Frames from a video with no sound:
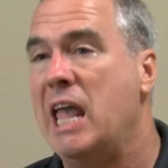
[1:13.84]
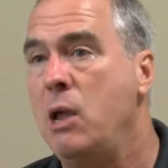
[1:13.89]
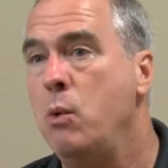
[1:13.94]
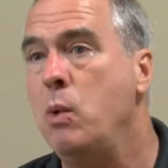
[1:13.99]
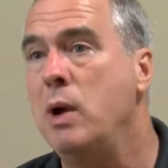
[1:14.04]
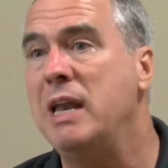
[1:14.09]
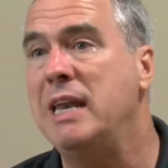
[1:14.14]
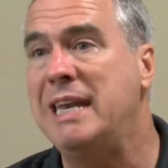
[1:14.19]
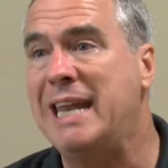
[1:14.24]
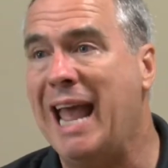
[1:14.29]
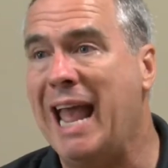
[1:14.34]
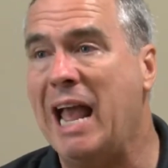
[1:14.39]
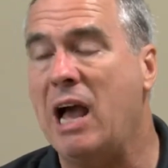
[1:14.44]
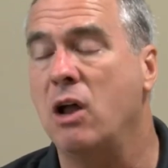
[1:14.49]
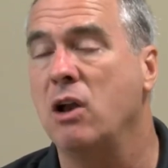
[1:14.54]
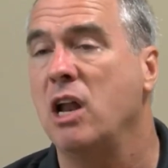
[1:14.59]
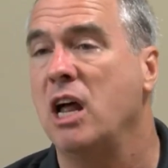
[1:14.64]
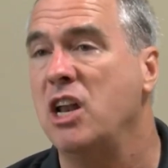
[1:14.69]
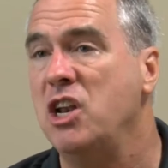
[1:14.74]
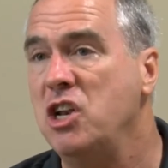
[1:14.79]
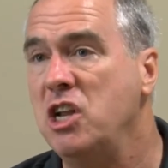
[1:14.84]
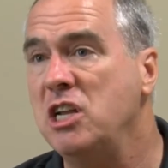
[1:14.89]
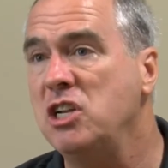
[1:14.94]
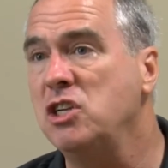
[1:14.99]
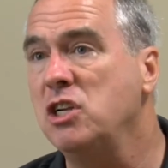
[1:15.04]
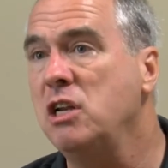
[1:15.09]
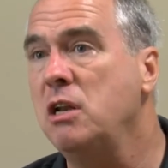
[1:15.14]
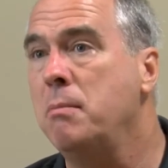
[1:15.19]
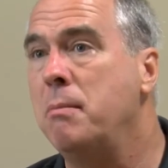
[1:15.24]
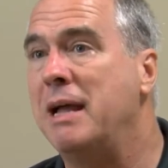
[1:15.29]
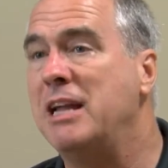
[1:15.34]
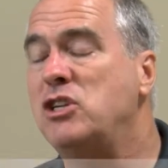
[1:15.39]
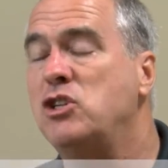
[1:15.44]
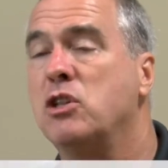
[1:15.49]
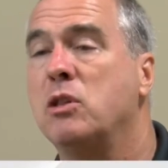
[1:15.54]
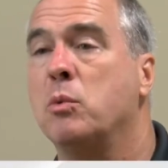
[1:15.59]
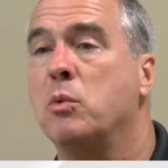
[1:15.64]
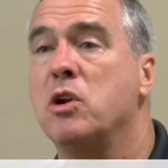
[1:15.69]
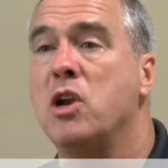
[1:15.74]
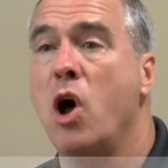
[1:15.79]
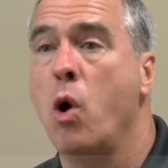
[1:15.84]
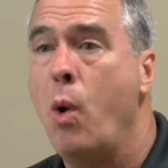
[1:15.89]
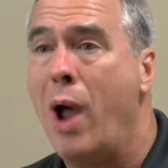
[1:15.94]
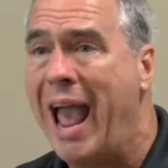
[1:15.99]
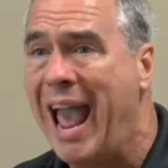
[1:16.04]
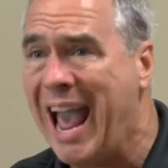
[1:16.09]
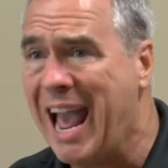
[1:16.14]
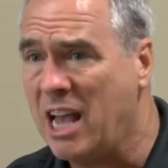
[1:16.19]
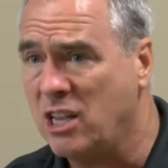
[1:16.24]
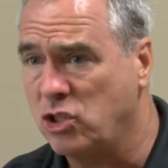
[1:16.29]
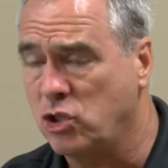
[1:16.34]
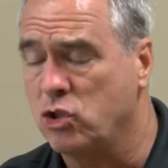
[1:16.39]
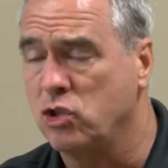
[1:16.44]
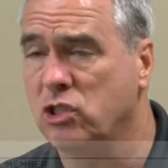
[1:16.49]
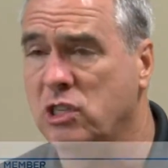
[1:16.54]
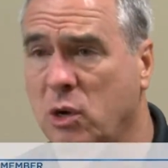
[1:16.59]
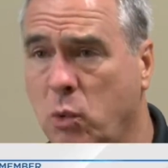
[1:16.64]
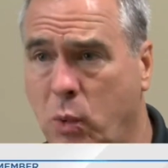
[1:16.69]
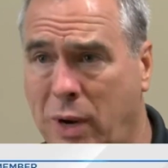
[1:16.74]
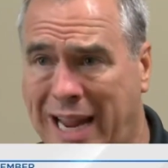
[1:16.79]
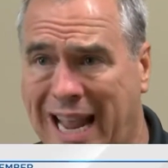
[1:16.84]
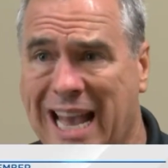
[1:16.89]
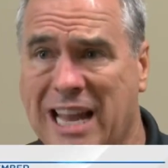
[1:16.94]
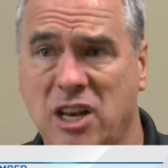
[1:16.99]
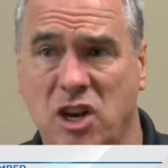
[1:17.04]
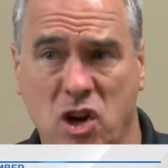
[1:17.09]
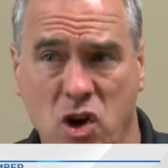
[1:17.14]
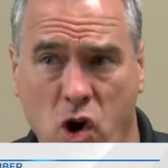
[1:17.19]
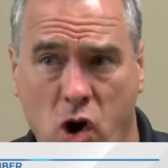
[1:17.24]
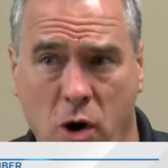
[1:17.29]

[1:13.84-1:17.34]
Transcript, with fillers: went down initially to make sure there were no hazards that we had to know